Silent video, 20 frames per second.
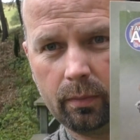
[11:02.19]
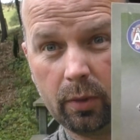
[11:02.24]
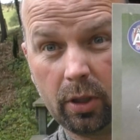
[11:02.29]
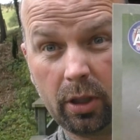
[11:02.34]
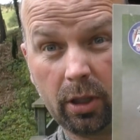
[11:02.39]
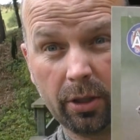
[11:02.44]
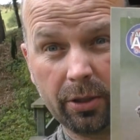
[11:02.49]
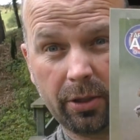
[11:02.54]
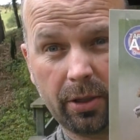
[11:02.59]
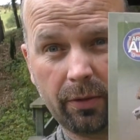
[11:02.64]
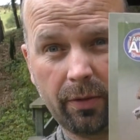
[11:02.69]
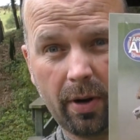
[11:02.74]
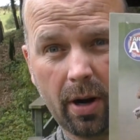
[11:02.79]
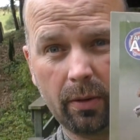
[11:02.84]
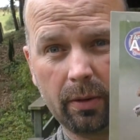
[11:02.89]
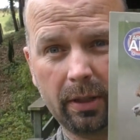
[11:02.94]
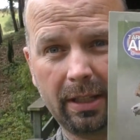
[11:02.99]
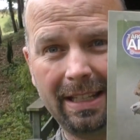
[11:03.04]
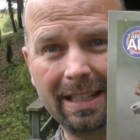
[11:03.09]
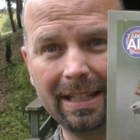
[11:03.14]
clustered
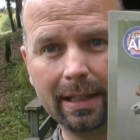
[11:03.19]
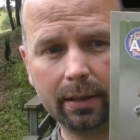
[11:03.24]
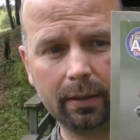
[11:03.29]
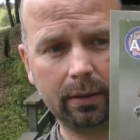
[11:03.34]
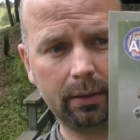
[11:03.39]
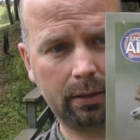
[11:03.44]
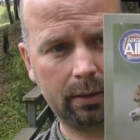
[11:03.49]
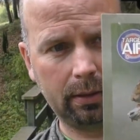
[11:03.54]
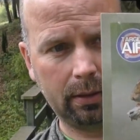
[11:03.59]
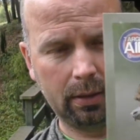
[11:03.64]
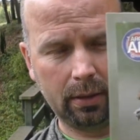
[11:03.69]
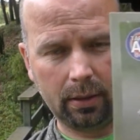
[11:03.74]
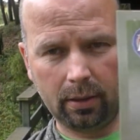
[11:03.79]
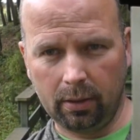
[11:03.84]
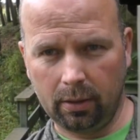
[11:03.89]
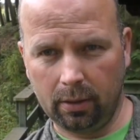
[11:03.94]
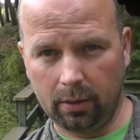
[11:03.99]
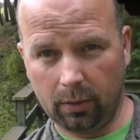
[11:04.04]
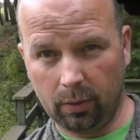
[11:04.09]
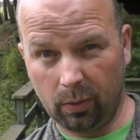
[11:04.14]
around here,
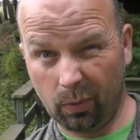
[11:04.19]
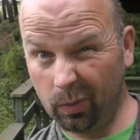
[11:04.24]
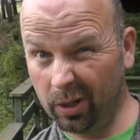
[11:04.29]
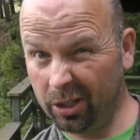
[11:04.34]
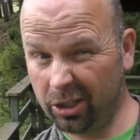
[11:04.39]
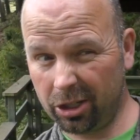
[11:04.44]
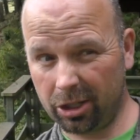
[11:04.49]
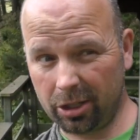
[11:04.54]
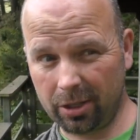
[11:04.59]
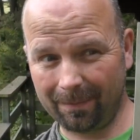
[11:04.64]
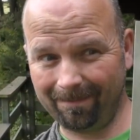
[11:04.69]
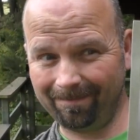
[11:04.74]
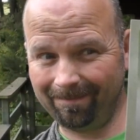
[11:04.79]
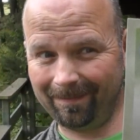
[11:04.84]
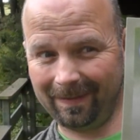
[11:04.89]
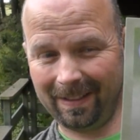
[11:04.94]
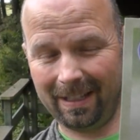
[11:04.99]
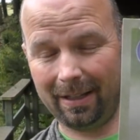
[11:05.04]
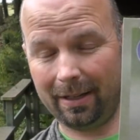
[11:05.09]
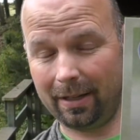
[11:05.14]
which
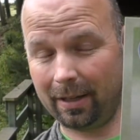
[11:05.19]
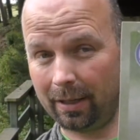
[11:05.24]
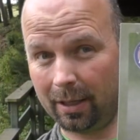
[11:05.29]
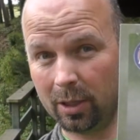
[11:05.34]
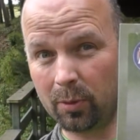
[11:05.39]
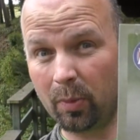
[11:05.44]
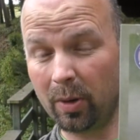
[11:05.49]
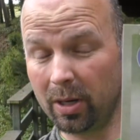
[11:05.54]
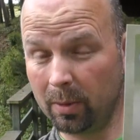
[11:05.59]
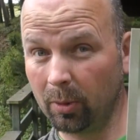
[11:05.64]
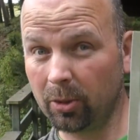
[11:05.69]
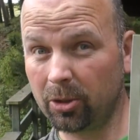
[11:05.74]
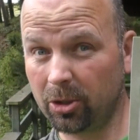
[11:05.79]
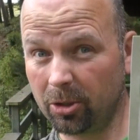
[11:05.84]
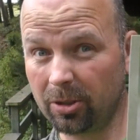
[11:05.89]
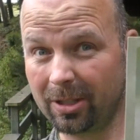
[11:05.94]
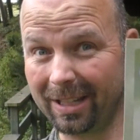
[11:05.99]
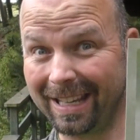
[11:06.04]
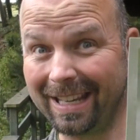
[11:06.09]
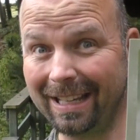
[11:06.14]
is pretty much
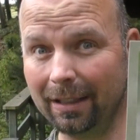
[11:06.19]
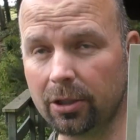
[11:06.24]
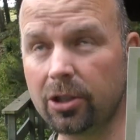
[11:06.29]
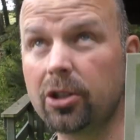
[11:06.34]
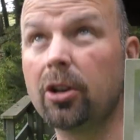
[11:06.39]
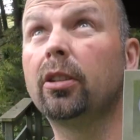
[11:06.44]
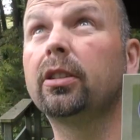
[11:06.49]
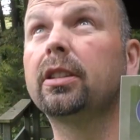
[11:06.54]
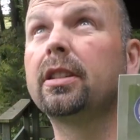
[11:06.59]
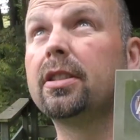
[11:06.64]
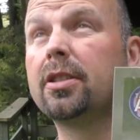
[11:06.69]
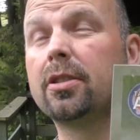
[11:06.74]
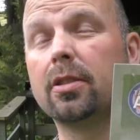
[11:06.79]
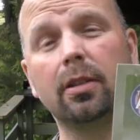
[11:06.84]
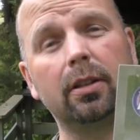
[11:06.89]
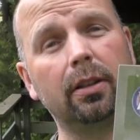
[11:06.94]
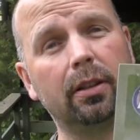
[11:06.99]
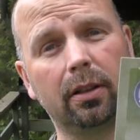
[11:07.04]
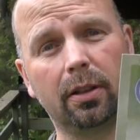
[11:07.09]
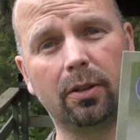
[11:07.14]
just a kill shot. It's
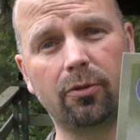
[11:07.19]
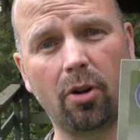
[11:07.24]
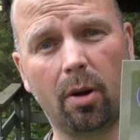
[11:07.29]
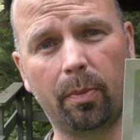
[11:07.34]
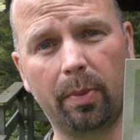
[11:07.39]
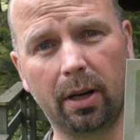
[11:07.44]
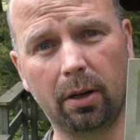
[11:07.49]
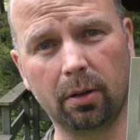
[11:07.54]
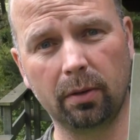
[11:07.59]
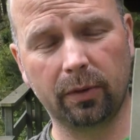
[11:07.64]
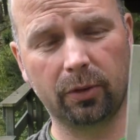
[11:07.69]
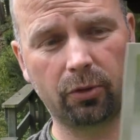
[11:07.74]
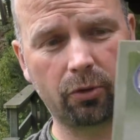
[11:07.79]
certainly going to drop it out of a